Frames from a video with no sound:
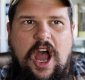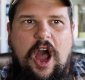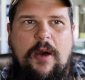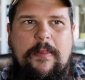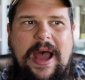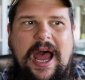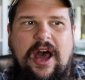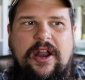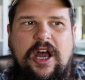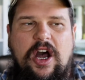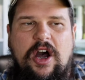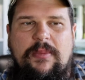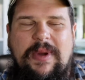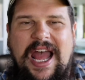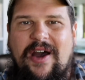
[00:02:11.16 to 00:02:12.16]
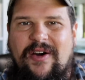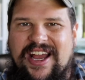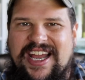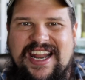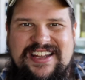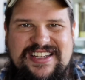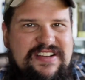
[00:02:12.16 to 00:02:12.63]
about how I
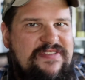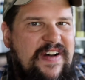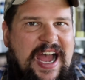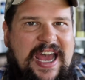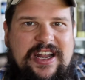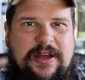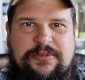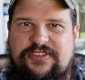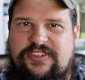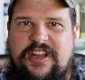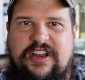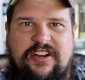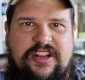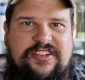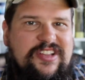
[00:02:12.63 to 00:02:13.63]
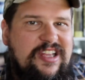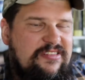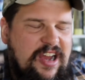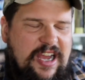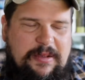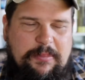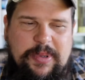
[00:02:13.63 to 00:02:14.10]
kind of divide up series in
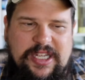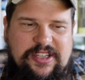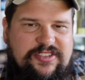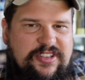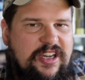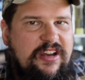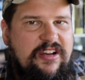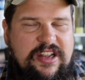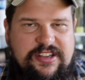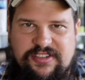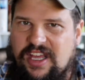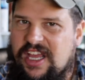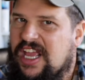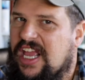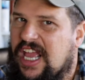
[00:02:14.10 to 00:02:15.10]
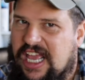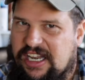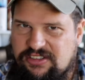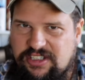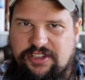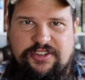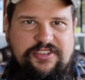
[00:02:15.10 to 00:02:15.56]
like big series
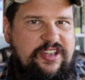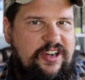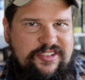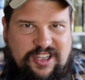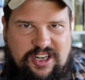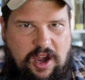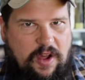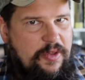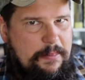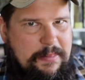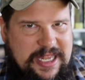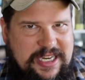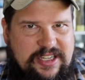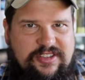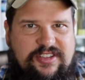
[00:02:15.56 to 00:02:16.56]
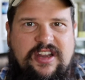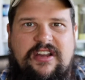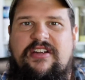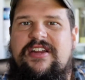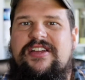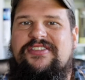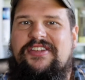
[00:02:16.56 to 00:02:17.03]
and little series. I call them mini
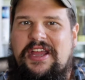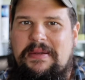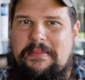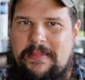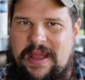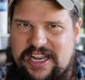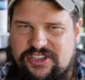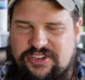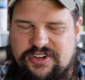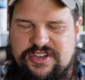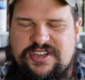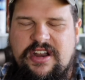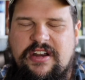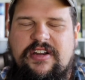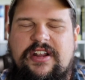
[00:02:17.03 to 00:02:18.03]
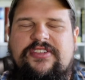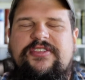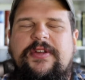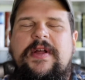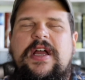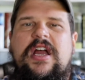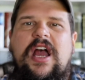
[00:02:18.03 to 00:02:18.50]
series and major
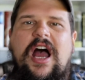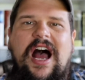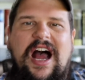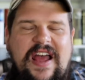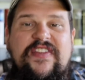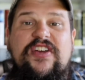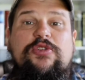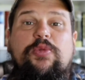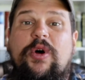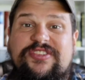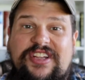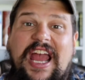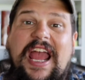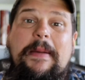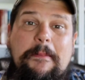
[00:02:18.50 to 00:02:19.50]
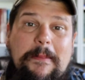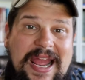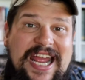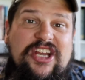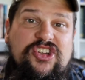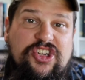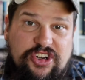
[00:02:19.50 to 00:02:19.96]
series. And this was a
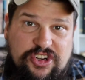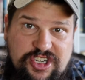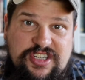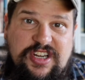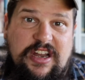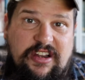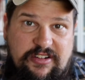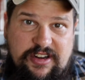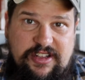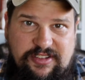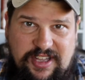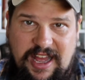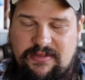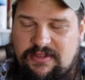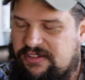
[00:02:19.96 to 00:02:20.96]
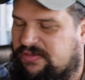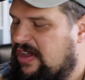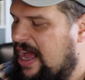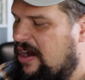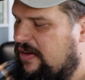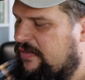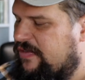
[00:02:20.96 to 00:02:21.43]
major series. That was
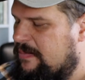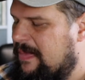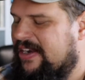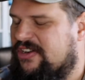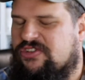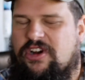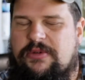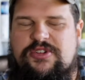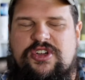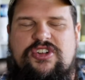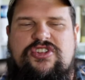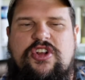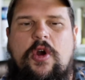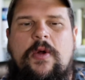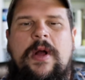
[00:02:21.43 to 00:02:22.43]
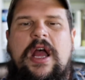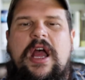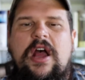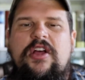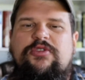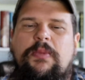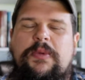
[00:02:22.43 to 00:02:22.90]
how it fit my description. So
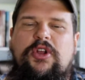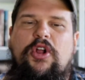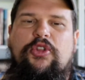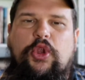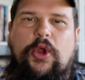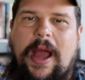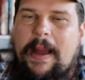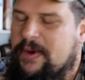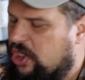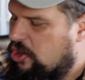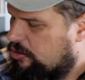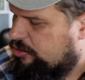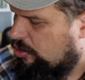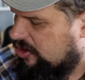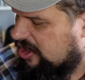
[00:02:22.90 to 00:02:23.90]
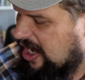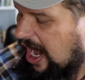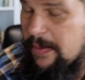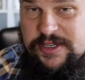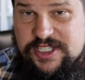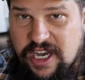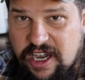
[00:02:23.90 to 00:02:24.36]
I'm going to go through the
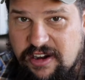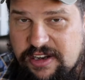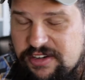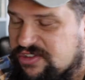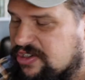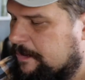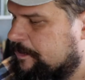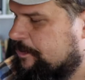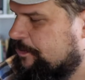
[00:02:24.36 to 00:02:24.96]
commentaries.